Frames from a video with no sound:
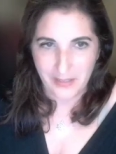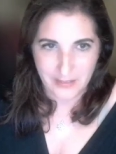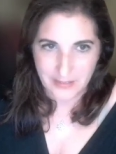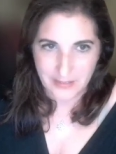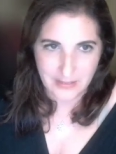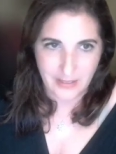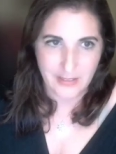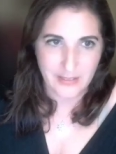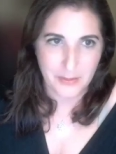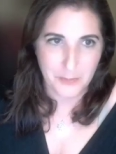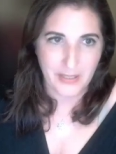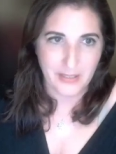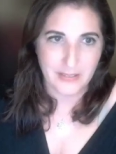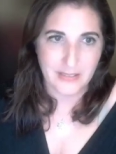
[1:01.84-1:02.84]
Palestine
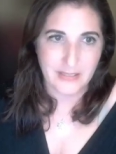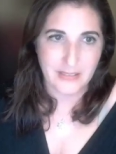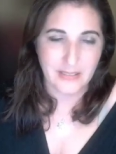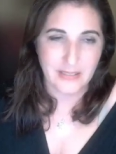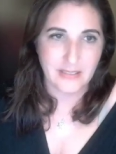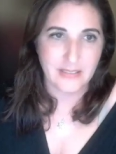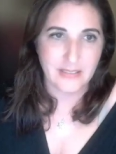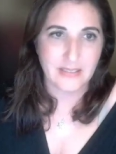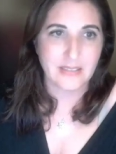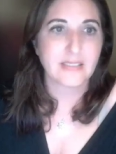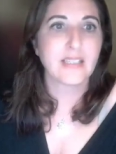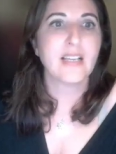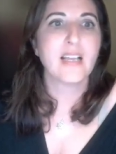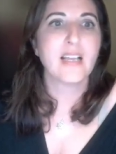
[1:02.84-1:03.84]
and
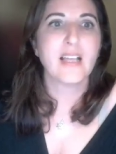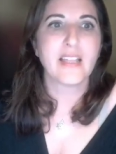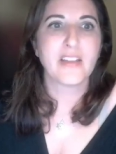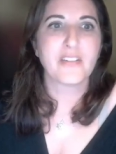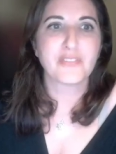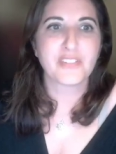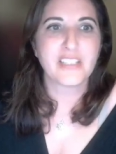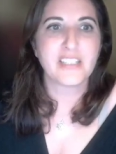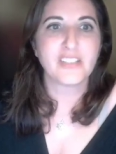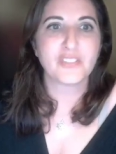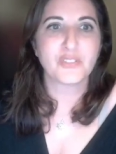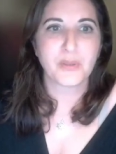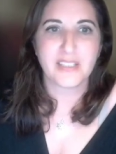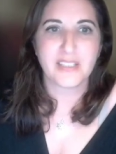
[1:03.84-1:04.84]
Palestinians every
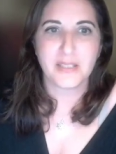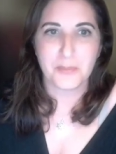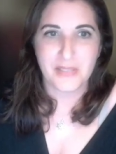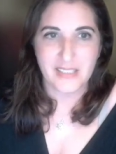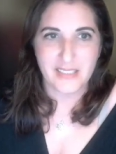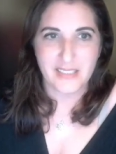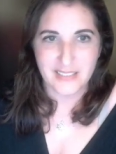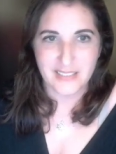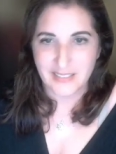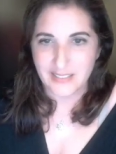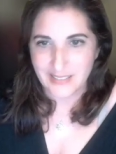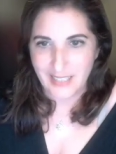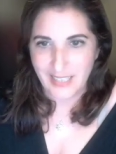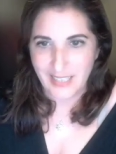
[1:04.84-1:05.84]
20 minutes
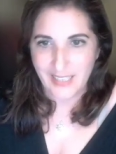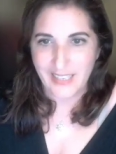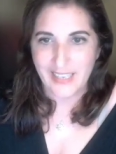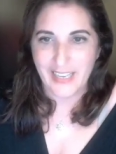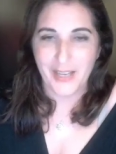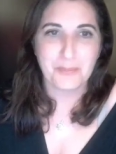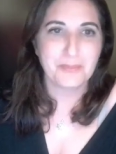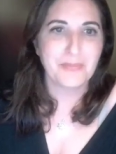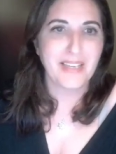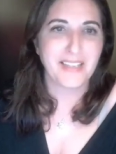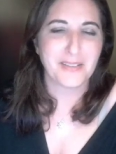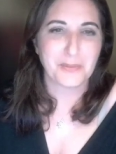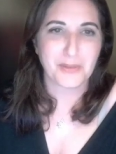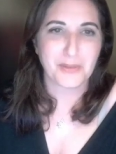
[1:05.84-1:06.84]
since 8 a.m.
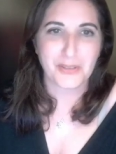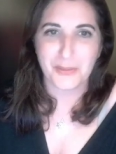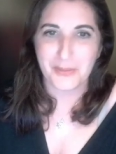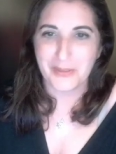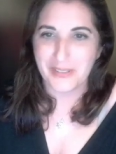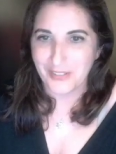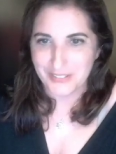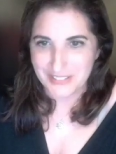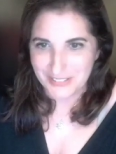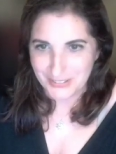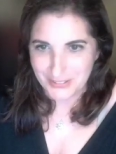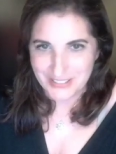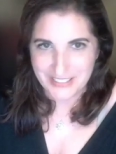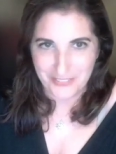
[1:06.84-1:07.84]
And we're going on
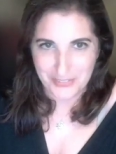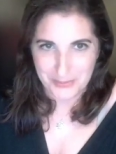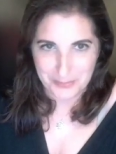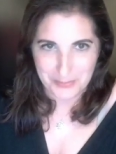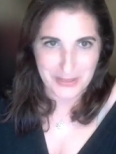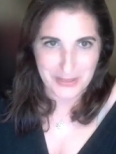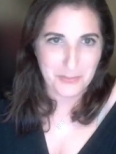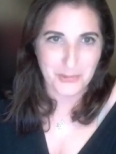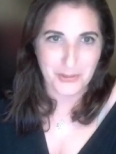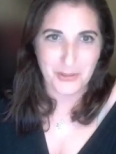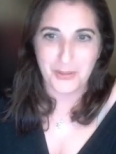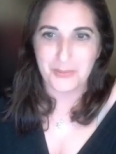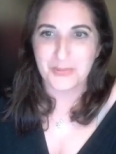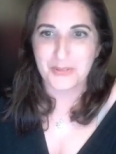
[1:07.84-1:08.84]
till 7 p.m.
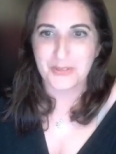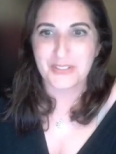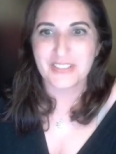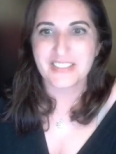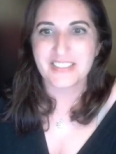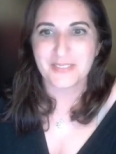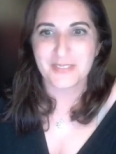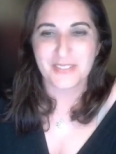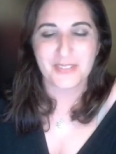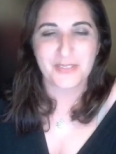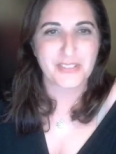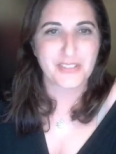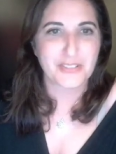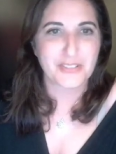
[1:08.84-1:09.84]
We're almost,
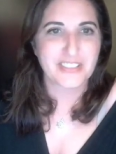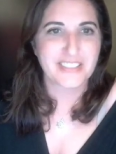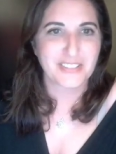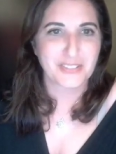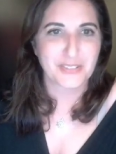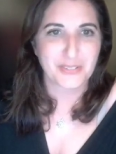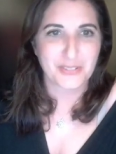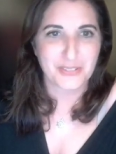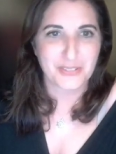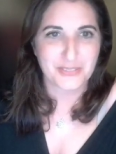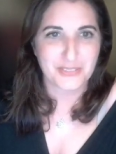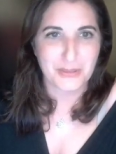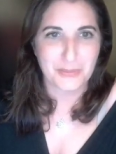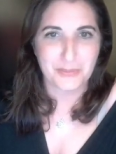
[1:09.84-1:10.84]
there's still
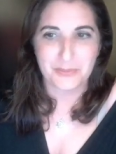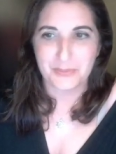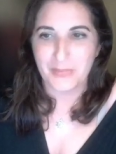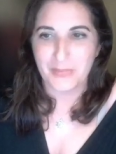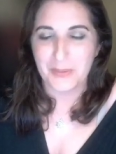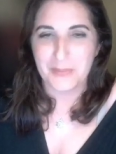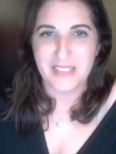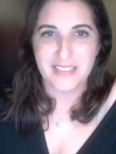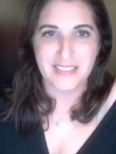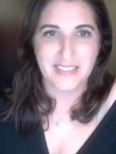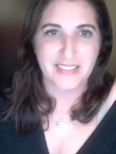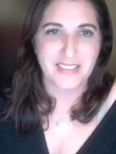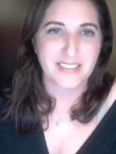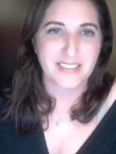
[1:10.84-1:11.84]
some
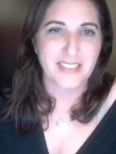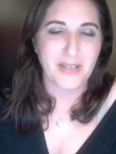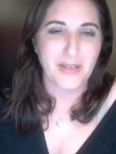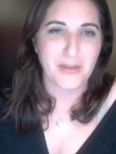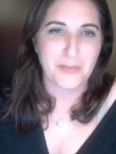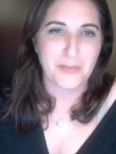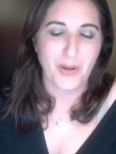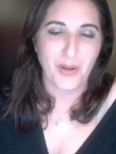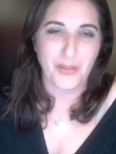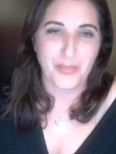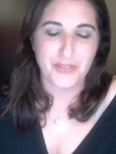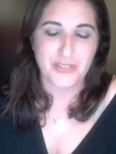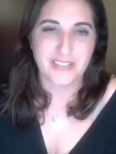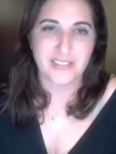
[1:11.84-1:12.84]
amazing
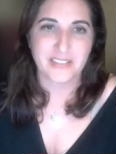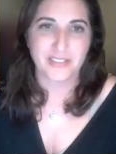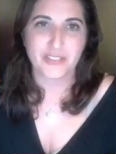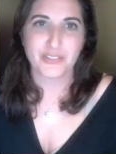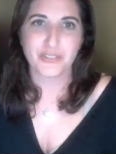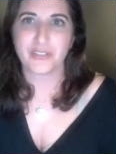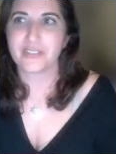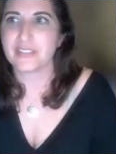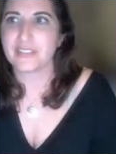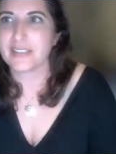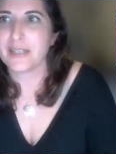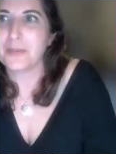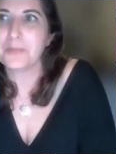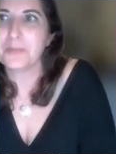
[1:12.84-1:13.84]
authors and illustrators to
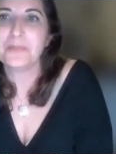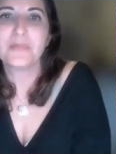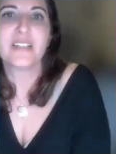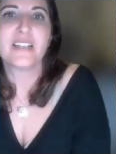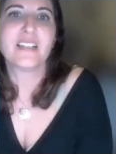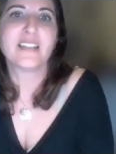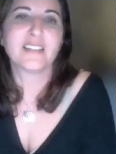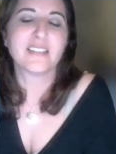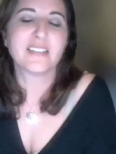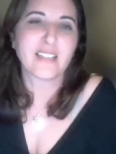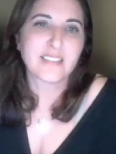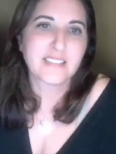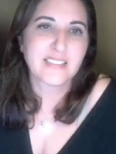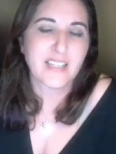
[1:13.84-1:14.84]
come the
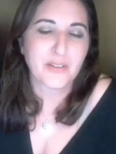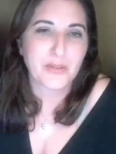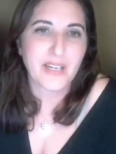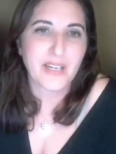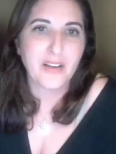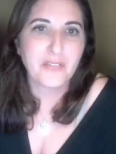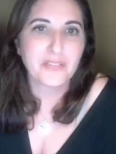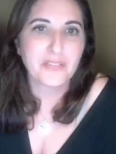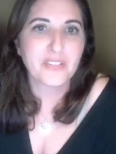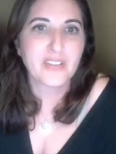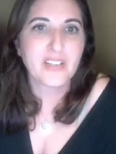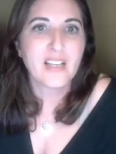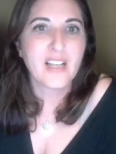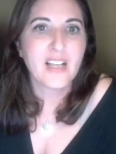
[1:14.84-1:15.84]
next hour and a half.